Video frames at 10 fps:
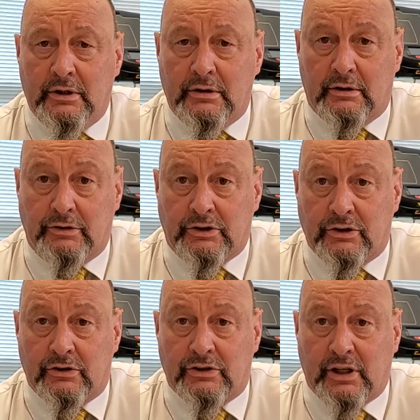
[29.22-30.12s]
The
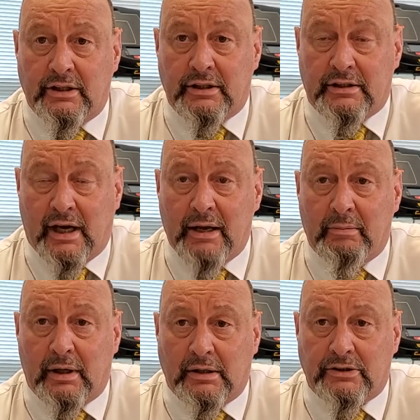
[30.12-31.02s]
research study
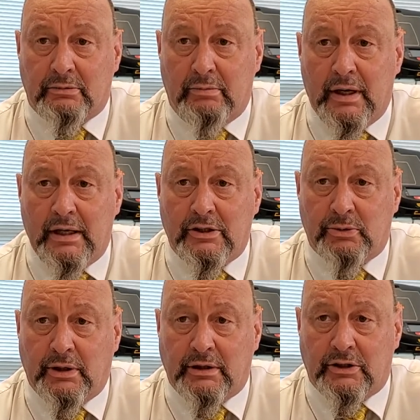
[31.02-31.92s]
timelines are May
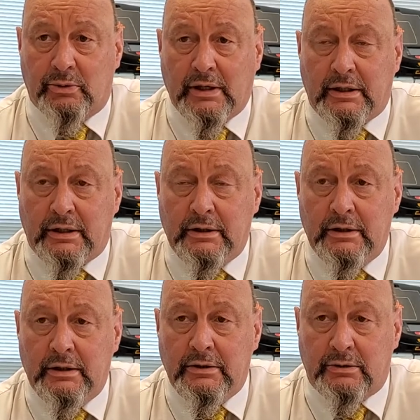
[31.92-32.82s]
twenty twenty
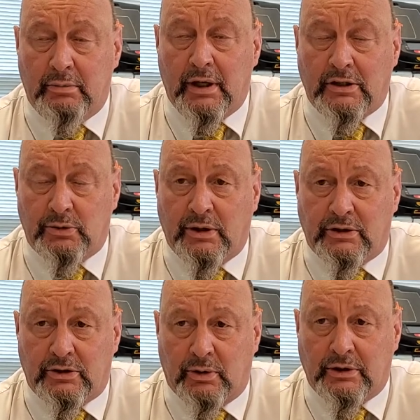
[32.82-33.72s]
to May
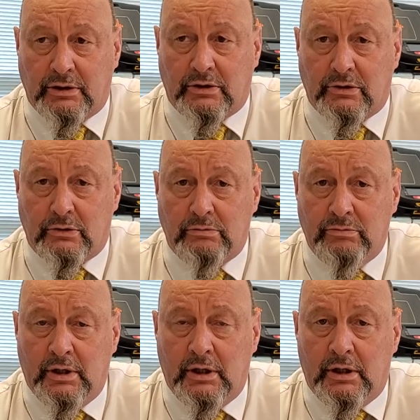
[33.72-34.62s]
twenty twenty-two.
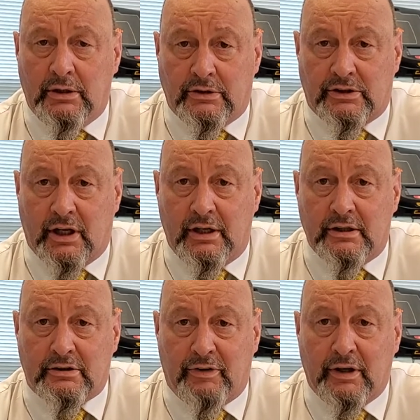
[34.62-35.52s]
The study
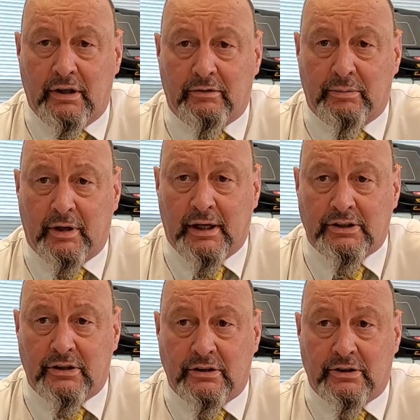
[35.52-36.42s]
is funding from the
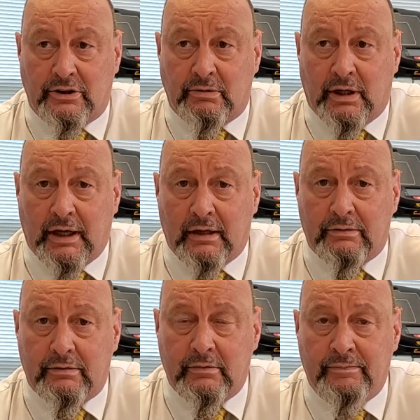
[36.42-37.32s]
National Institute of
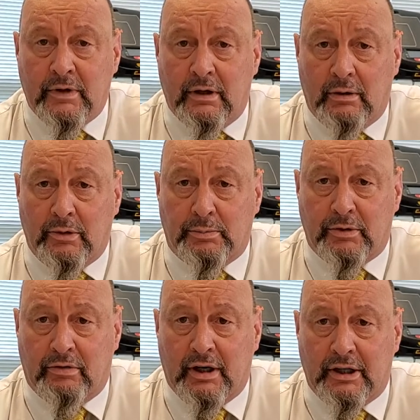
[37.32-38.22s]
Health and will
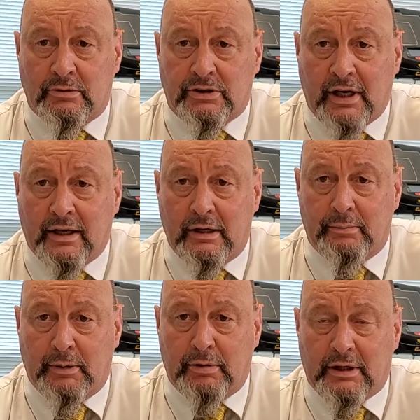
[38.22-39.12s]
provide outstanding
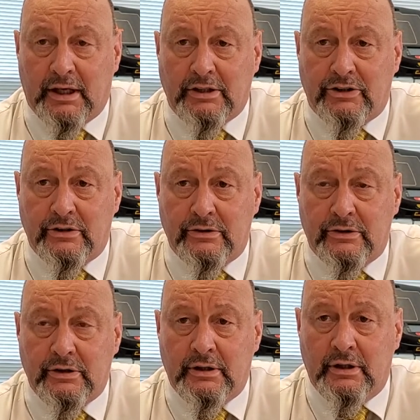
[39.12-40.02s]
publications,
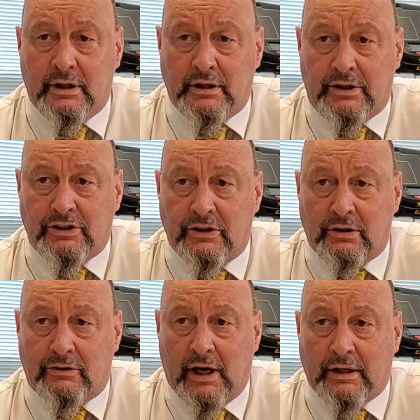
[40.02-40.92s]
additional
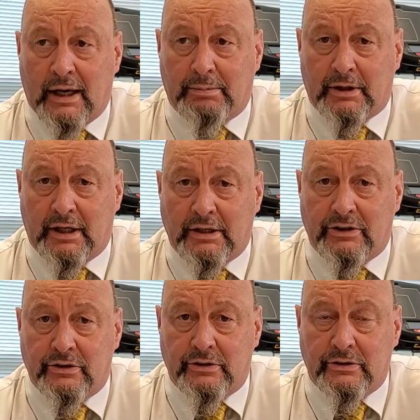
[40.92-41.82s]
grant
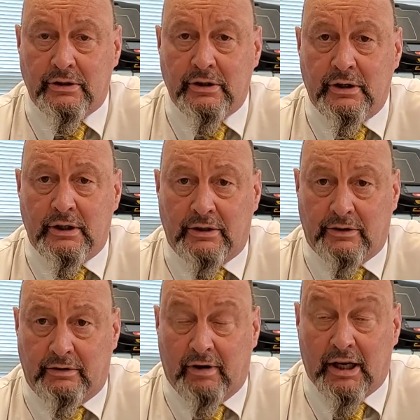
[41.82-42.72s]
applications, and the
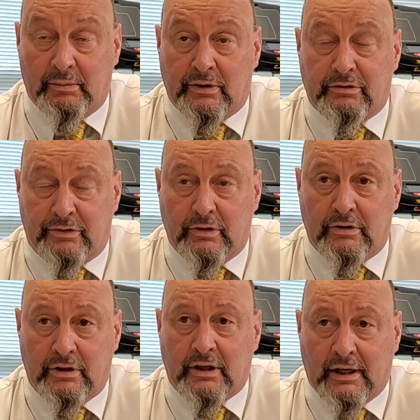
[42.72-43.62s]
development of further
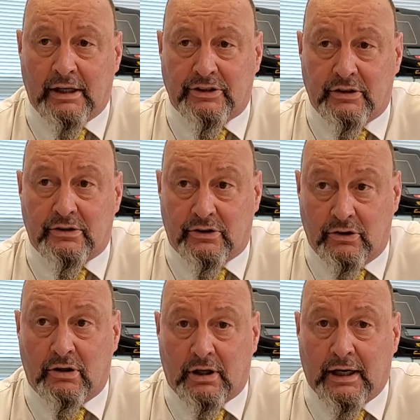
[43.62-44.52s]
international
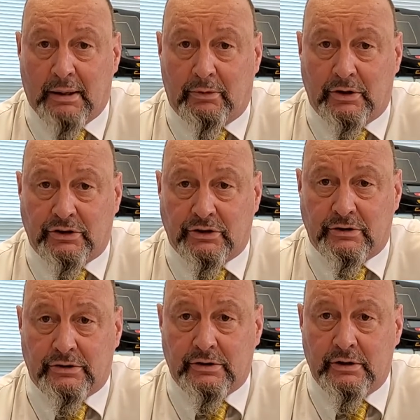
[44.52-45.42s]
external
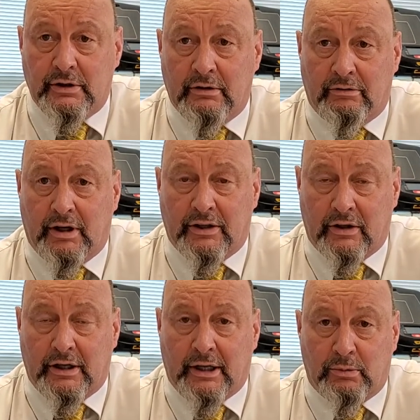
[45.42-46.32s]
collaborations via the
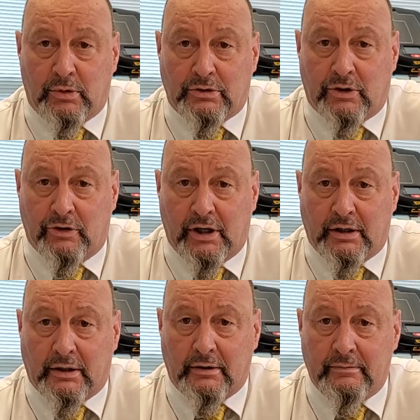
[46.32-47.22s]
networks
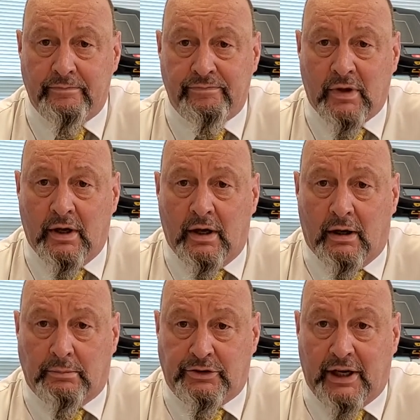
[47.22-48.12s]
created.
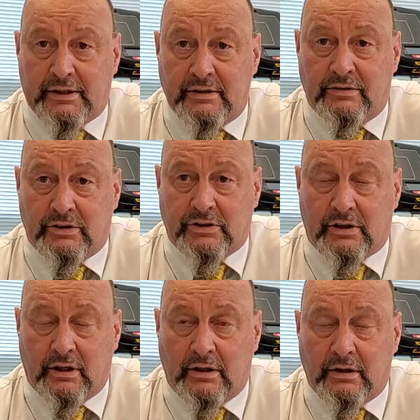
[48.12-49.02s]
Objectives of the
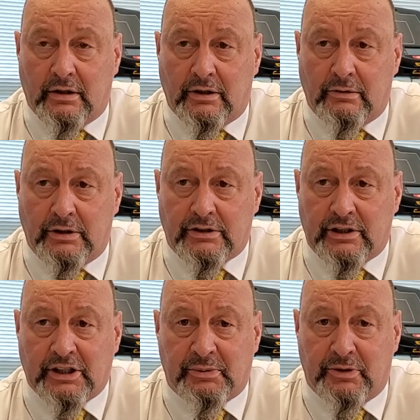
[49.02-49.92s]
study include the
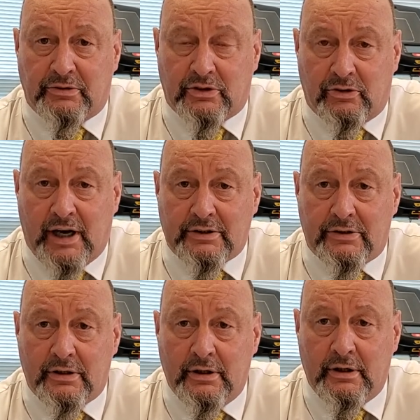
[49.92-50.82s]
assessment of
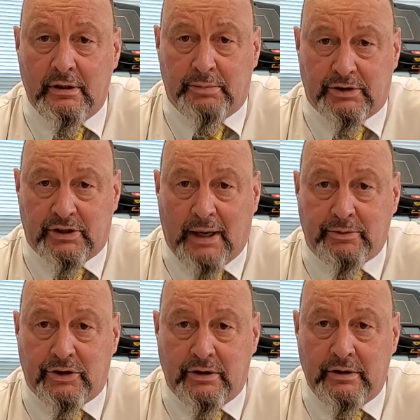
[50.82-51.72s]
stress,
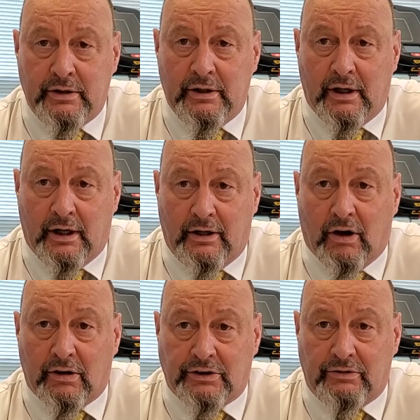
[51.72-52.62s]
perception, and
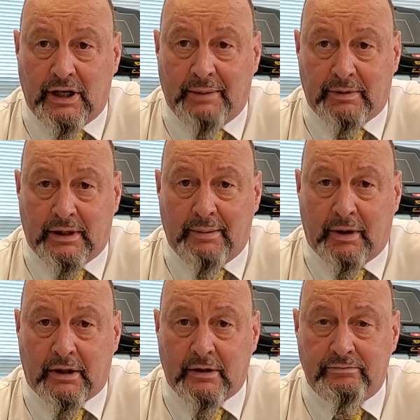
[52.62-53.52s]
knowledge of the epidemic.